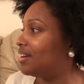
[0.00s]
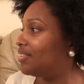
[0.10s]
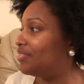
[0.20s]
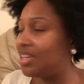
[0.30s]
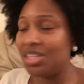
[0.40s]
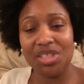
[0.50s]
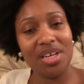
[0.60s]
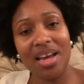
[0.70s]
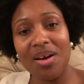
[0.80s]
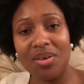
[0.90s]

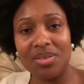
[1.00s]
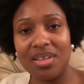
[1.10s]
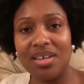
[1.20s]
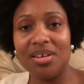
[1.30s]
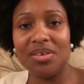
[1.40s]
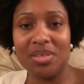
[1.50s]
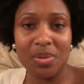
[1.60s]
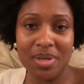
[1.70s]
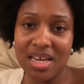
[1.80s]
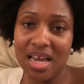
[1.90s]
finishing out the year
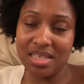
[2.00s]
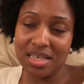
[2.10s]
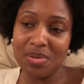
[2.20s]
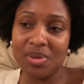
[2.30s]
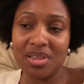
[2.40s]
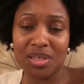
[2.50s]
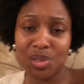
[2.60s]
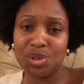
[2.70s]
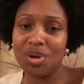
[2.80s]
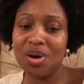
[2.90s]
2018 with us
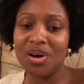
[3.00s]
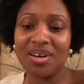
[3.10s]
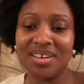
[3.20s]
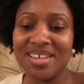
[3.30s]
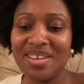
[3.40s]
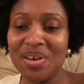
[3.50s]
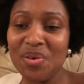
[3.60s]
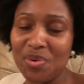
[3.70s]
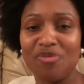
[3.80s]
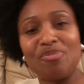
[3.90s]
strong.
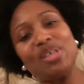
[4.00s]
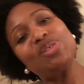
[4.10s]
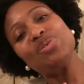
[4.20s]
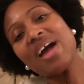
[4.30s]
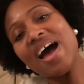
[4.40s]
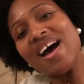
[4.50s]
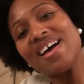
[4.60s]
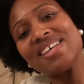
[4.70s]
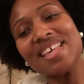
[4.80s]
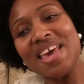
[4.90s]
We've missed you
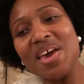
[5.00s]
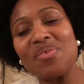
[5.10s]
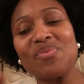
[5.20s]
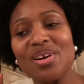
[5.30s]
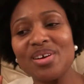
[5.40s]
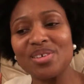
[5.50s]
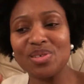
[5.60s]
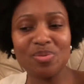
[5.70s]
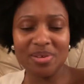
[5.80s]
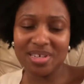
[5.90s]
guys and we're
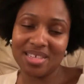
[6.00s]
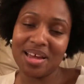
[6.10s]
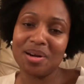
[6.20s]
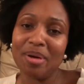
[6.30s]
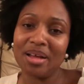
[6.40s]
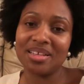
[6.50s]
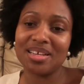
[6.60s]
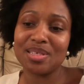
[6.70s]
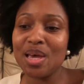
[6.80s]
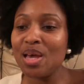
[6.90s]
super excited about
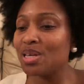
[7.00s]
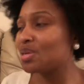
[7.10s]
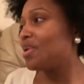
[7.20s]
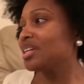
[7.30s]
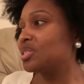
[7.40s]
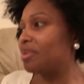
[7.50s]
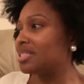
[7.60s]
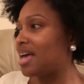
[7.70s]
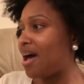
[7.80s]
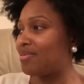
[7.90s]
this. So we're actually about
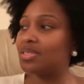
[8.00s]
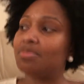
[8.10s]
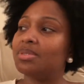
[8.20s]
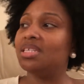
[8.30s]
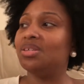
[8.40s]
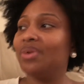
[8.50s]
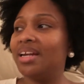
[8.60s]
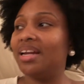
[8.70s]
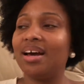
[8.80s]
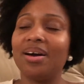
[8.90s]
to have some tea
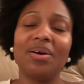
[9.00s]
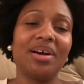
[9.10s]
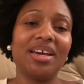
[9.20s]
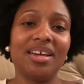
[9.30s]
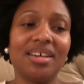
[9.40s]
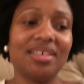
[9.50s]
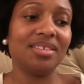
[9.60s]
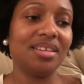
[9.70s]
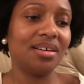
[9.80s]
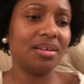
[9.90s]
right now
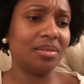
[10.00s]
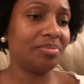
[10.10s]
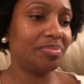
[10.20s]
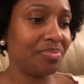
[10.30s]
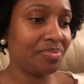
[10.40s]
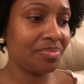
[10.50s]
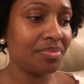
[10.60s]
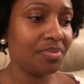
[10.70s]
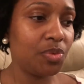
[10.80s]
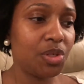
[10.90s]
and um,
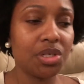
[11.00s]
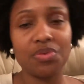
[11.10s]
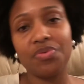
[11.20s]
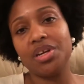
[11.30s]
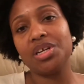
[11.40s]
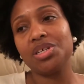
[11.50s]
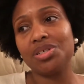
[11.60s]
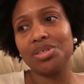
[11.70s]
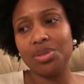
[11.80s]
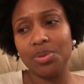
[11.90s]
we just
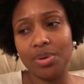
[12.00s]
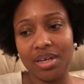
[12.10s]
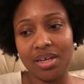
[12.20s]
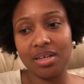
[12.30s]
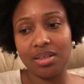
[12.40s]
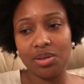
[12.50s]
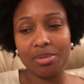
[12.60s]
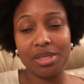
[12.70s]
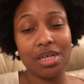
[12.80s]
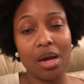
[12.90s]
finished doing a little
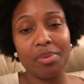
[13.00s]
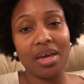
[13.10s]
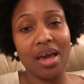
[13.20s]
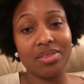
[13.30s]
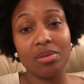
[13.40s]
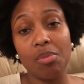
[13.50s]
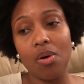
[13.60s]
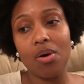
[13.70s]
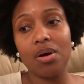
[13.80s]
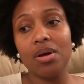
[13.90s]
bit of shopping at the
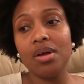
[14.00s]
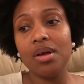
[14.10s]
mall